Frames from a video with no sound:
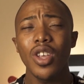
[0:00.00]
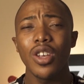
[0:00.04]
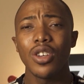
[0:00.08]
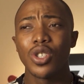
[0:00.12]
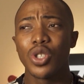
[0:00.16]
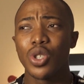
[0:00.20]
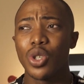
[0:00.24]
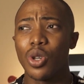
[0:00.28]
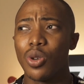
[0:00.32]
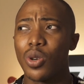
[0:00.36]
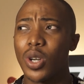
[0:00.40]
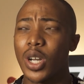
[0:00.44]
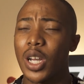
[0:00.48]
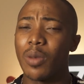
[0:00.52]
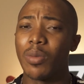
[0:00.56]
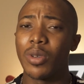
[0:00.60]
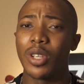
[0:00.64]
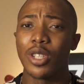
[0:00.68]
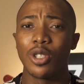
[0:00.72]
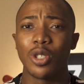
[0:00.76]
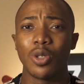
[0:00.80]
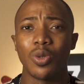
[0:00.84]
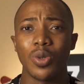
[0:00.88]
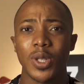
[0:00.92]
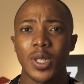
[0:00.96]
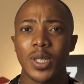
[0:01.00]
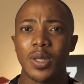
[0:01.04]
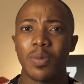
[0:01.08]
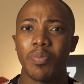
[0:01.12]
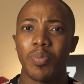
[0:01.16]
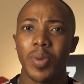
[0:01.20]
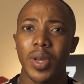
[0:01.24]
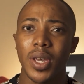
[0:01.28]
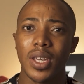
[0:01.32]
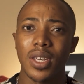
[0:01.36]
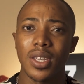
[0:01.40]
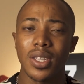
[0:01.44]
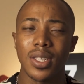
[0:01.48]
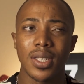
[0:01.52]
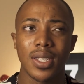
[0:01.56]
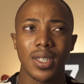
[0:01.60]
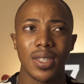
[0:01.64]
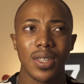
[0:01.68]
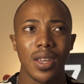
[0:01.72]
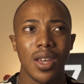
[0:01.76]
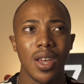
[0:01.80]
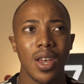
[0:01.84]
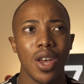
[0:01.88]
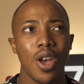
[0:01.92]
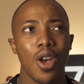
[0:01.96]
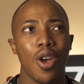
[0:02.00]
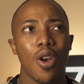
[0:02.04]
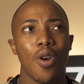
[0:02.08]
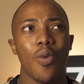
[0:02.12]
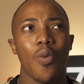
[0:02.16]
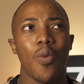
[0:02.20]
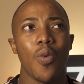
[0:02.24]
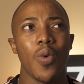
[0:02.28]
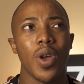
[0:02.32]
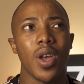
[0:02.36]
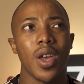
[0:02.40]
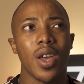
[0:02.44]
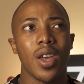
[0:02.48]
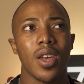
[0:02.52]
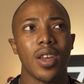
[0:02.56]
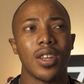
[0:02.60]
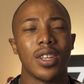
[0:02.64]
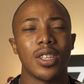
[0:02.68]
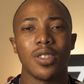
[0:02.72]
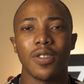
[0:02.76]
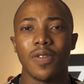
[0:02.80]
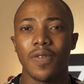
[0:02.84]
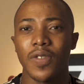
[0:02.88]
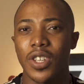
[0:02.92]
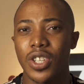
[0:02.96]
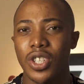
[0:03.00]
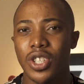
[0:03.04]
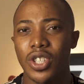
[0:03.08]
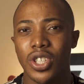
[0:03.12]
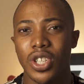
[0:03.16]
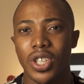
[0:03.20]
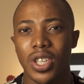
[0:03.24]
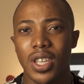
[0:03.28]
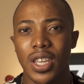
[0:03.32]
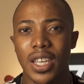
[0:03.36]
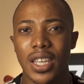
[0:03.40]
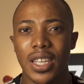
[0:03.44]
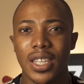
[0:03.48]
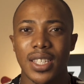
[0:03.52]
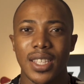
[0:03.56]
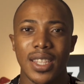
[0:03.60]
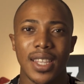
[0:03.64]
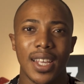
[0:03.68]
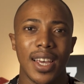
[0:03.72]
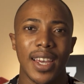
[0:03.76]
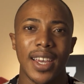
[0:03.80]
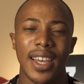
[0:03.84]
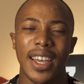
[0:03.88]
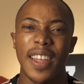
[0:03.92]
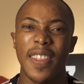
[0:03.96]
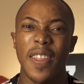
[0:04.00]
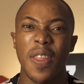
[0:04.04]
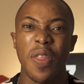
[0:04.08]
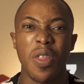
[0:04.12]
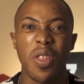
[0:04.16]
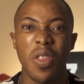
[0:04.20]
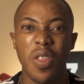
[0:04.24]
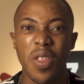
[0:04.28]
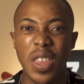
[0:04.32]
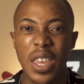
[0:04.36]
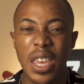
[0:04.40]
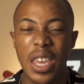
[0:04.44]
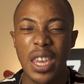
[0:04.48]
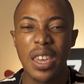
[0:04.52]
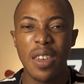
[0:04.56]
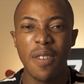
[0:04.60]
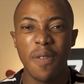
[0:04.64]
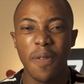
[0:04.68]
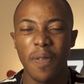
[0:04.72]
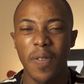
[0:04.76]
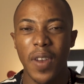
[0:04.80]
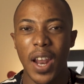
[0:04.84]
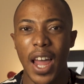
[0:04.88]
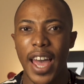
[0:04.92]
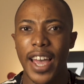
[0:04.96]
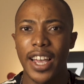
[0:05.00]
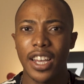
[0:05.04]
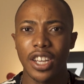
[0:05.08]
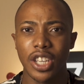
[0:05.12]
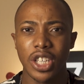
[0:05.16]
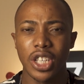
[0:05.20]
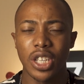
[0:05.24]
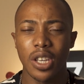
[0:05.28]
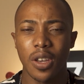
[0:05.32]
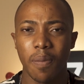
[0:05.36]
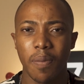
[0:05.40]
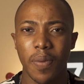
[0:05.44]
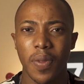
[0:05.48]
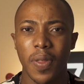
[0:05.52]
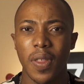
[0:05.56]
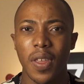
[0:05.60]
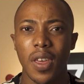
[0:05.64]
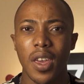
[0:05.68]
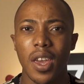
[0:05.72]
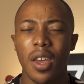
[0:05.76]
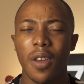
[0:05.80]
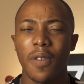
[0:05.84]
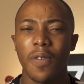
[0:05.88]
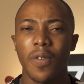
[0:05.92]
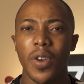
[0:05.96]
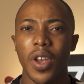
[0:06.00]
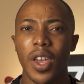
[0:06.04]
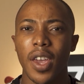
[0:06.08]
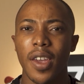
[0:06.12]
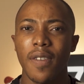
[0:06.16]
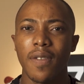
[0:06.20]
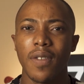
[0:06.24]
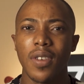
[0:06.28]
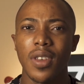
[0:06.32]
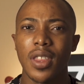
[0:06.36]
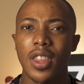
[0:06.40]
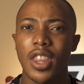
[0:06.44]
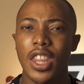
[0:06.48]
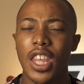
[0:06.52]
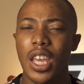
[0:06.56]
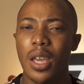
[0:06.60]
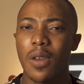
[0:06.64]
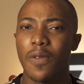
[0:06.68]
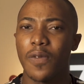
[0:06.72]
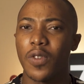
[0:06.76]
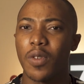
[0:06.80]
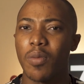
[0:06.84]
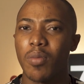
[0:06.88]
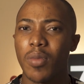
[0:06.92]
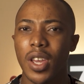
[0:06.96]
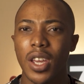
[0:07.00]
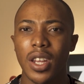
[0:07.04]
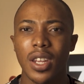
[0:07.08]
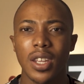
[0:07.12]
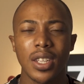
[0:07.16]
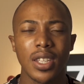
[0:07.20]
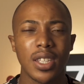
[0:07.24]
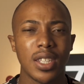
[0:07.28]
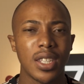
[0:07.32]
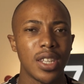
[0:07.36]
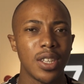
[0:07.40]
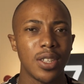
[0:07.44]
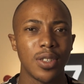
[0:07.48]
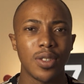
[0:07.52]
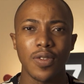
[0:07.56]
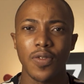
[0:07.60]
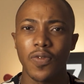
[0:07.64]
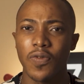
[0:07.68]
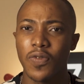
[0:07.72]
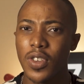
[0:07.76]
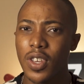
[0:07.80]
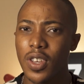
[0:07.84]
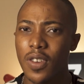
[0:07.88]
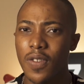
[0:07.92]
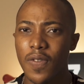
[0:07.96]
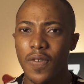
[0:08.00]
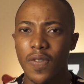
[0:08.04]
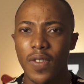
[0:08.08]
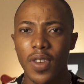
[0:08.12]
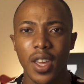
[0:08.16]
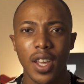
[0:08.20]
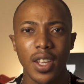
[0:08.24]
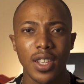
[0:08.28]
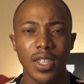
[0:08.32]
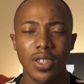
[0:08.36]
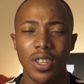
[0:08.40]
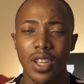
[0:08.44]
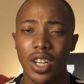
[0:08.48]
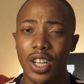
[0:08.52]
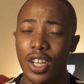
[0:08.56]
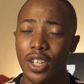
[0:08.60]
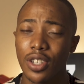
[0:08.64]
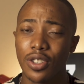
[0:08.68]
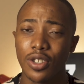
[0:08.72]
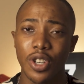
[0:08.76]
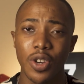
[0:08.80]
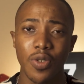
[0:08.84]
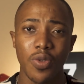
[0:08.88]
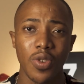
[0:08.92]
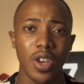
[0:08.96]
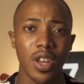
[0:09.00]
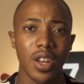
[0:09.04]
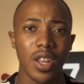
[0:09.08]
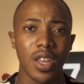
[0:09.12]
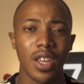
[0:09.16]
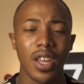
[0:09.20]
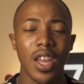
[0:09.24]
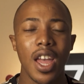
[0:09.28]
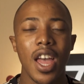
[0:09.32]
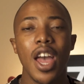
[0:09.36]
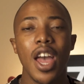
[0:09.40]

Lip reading: So coming into a space where DaVinci is like the flagship thing for everything from editing to VFX to color grading,